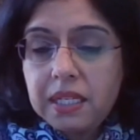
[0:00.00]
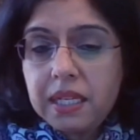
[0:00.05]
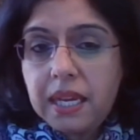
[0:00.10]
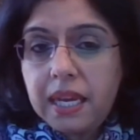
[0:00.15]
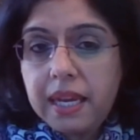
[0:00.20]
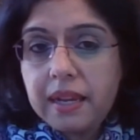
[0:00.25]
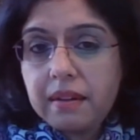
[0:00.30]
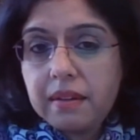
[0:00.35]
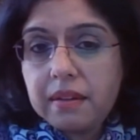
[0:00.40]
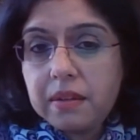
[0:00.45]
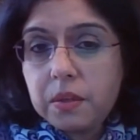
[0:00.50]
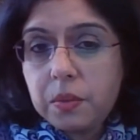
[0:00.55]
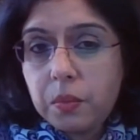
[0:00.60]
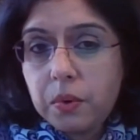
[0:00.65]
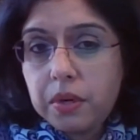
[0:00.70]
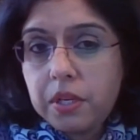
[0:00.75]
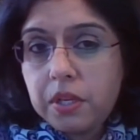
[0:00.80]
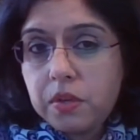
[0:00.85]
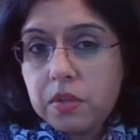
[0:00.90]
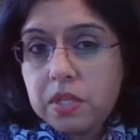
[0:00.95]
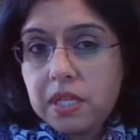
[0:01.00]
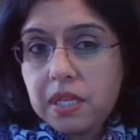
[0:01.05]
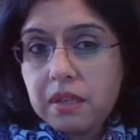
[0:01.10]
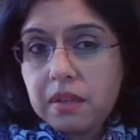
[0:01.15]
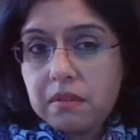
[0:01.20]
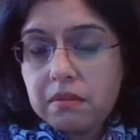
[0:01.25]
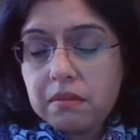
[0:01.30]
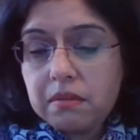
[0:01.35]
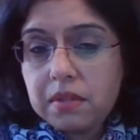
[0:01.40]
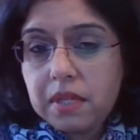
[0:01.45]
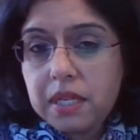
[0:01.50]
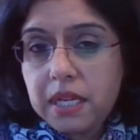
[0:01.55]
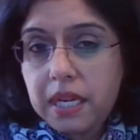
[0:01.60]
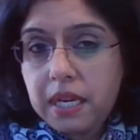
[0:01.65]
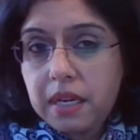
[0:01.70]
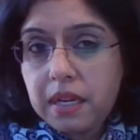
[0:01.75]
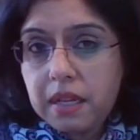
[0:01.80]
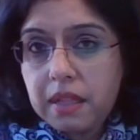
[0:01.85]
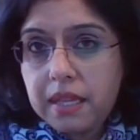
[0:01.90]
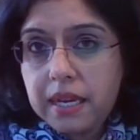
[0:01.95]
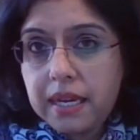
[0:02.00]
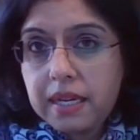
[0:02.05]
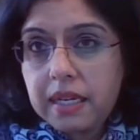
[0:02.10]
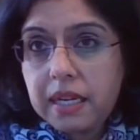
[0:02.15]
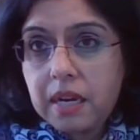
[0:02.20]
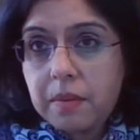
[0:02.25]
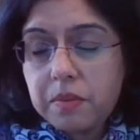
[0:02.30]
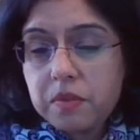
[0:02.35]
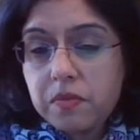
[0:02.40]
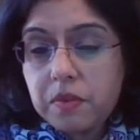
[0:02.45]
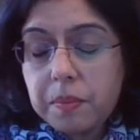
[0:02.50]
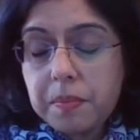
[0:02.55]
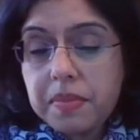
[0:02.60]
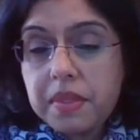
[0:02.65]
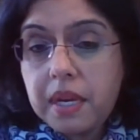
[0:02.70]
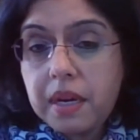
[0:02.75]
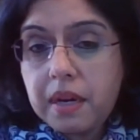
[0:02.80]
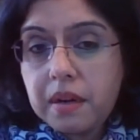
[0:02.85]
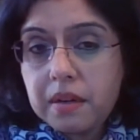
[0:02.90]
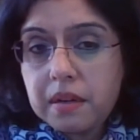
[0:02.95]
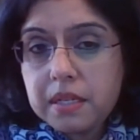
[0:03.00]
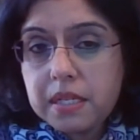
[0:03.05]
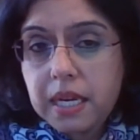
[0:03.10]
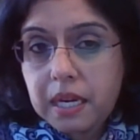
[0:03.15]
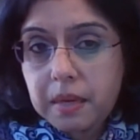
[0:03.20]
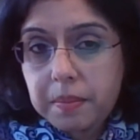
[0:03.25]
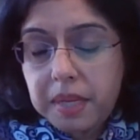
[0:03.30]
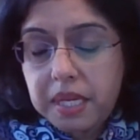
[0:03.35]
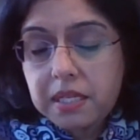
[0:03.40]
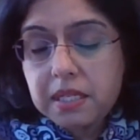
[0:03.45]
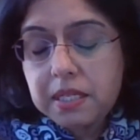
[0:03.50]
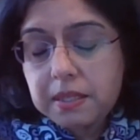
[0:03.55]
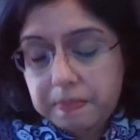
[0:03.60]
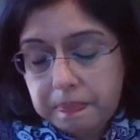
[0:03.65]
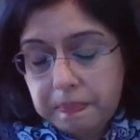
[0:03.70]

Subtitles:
and we're using the data that comes from their database.